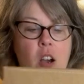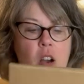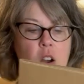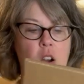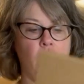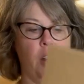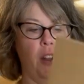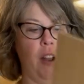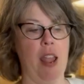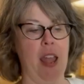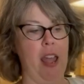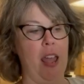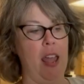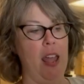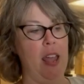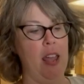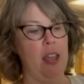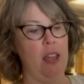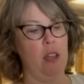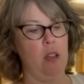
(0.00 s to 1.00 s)
are
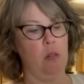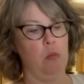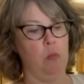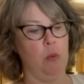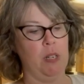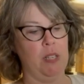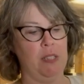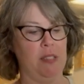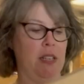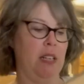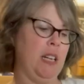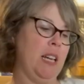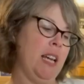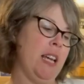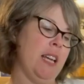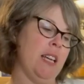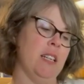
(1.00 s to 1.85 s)
a, what is it,